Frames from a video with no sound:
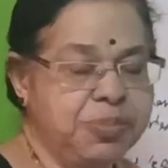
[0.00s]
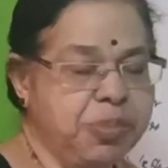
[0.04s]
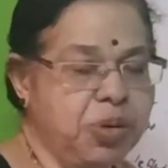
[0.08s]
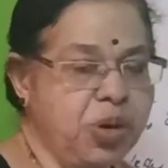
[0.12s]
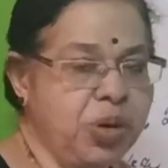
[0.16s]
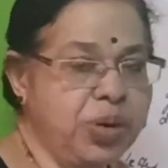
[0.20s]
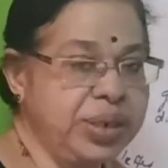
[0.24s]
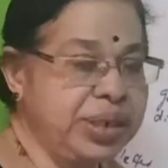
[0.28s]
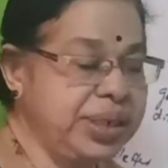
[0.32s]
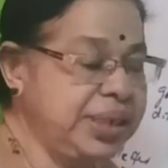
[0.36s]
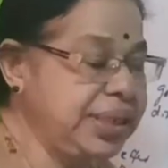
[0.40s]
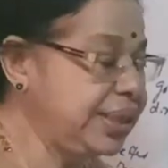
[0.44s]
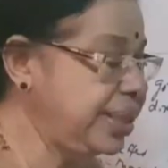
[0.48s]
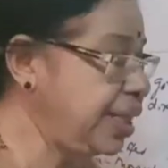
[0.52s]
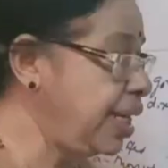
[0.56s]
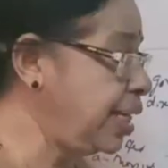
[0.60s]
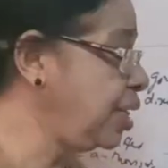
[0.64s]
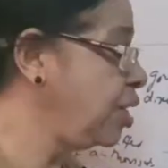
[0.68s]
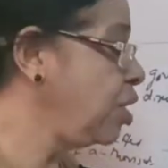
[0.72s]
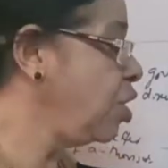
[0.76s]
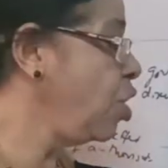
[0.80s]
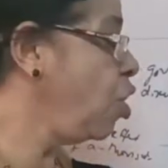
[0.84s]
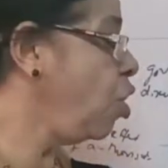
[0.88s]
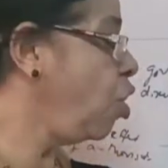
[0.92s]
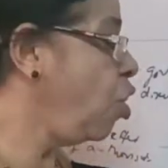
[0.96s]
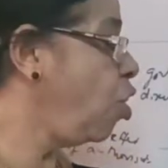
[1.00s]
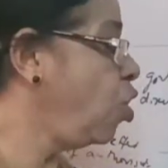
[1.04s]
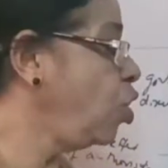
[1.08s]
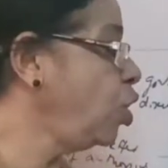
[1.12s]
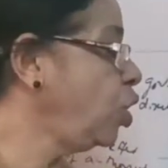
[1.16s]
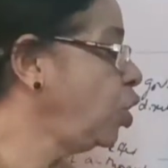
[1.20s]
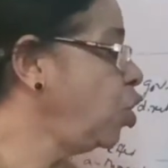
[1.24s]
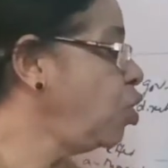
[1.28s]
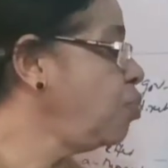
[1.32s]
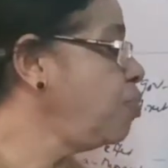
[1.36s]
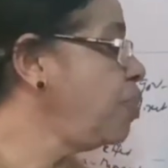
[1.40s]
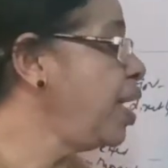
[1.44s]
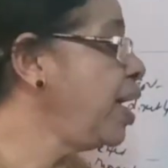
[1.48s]
point is that
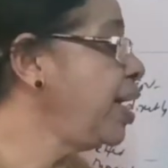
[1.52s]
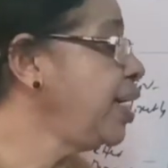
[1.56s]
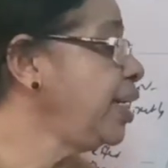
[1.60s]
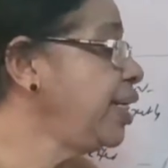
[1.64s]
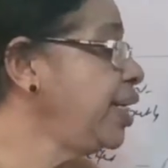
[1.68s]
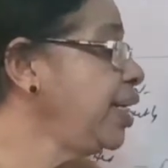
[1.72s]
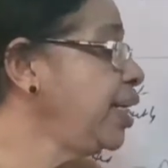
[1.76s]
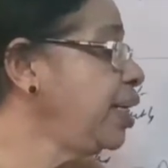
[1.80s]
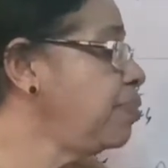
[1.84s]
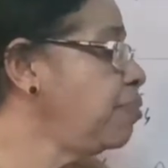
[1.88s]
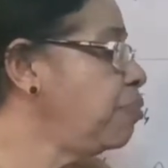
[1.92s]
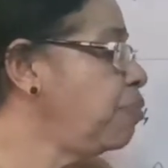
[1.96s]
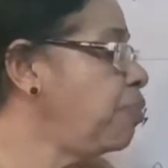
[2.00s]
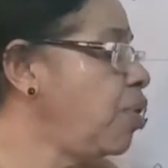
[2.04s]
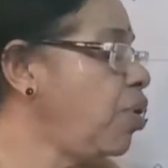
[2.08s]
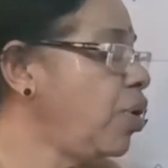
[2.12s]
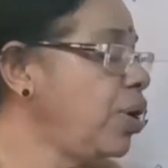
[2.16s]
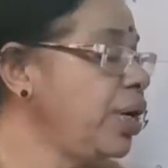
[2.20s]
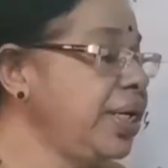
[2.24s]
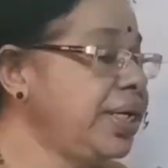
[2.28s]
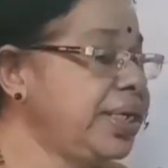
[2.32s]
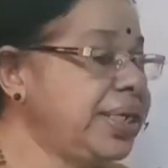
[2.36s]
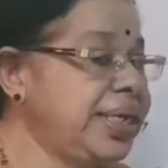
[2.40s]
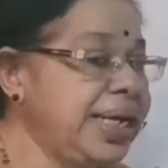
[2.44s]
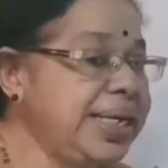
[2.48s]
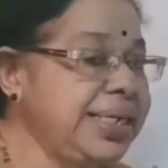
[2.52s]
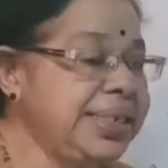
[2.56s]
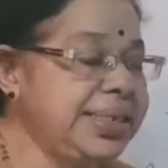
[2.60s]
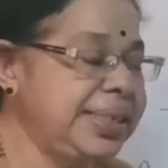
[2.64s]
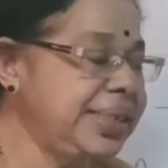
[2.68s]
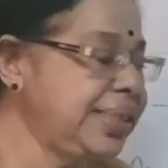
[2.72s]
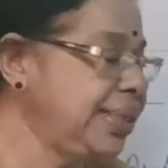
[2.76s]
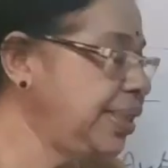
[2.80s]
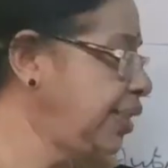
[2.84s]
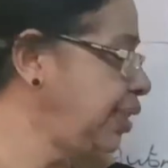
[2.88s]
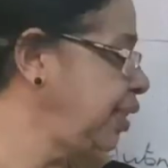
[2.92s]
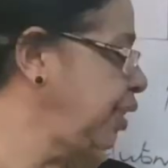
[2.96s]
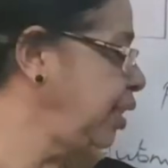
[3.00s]
automatic
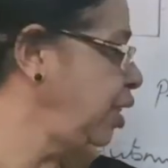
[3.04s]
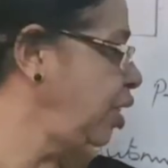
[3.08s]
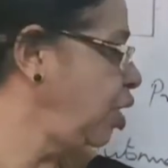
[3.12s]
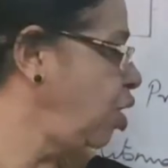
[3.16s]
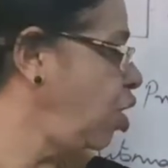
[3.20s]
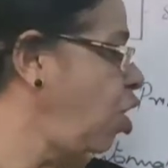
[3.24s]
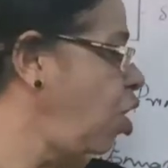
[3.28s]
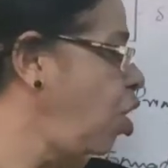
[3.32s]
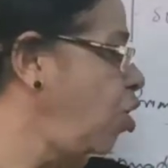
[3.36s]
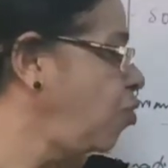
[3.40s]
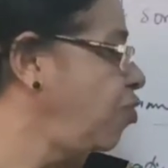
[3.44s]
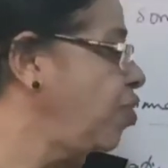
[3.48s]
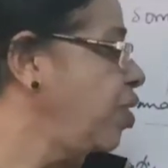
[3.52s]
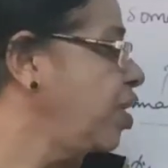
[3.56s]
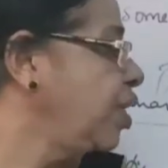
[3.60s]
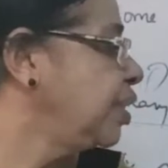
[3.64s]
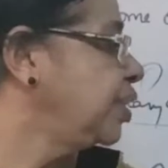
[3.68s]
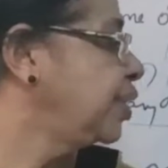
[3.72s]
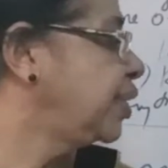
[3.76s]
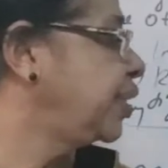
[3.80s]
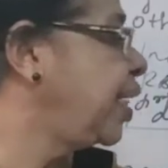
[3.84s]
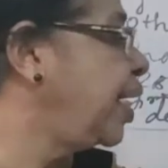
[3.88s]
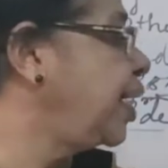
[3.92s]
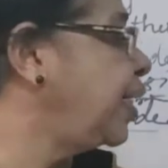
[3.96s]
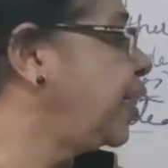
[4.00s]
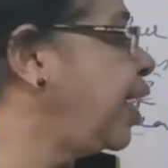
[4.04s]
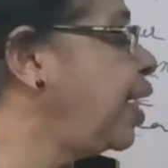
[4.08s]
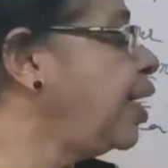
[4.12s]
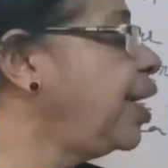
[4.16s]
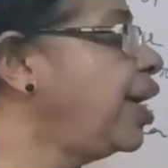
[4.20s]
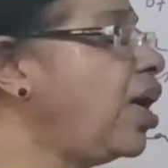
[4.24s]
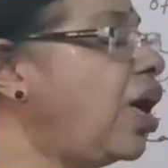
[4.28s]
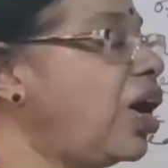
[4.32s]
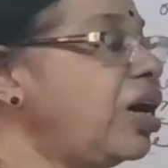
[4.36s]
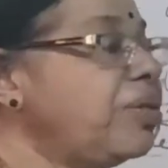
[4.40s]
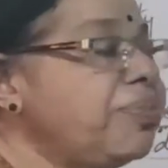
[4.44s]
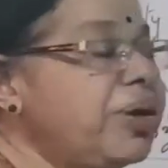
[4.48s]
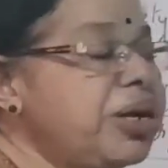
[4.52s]
monetization of central
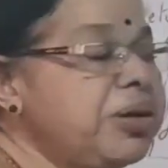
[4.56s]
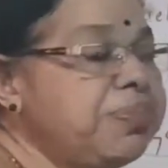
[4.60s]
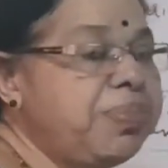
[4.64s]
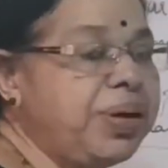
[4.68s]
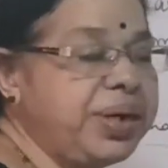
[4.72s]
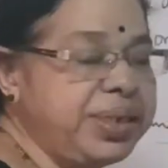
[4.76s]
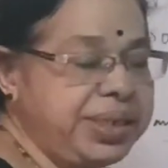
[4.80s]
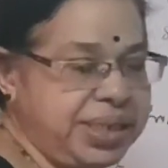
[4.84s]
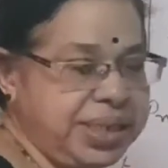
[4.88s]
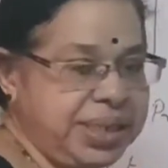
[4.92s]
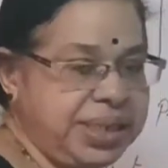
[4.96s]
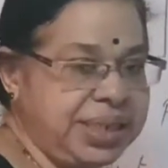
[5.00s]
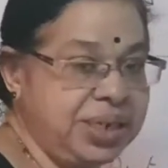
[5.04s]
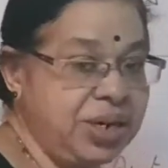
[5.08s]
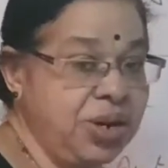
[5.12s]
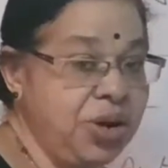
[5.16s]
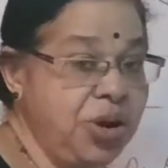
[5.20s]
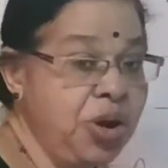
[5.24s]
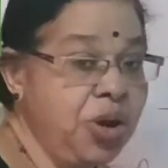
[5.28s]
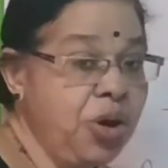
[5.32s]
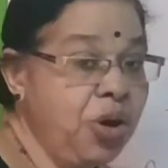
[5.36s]
government budget.